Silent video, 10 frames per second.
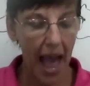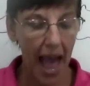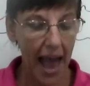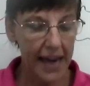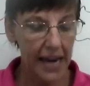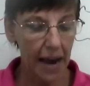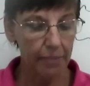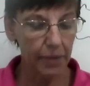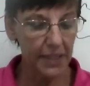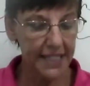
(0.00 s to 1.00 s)
And
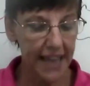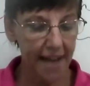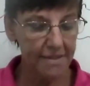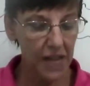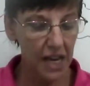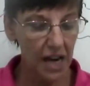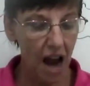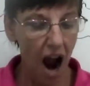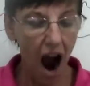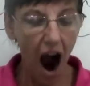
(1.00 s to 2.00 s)
number 7,
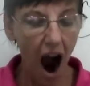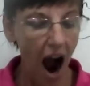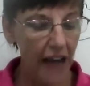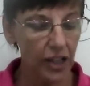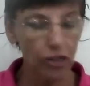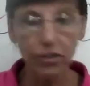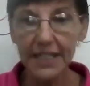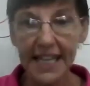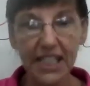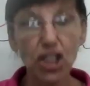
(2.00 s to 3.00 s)
I use
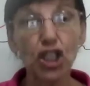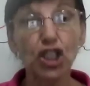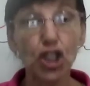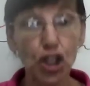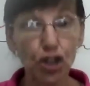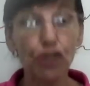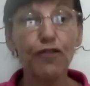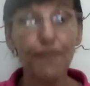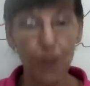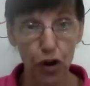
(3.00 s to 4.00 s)
this to chew
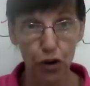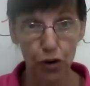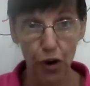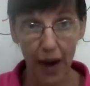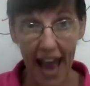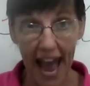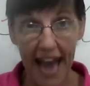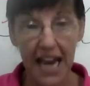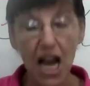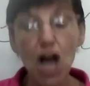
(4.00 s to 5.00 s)
food, okay?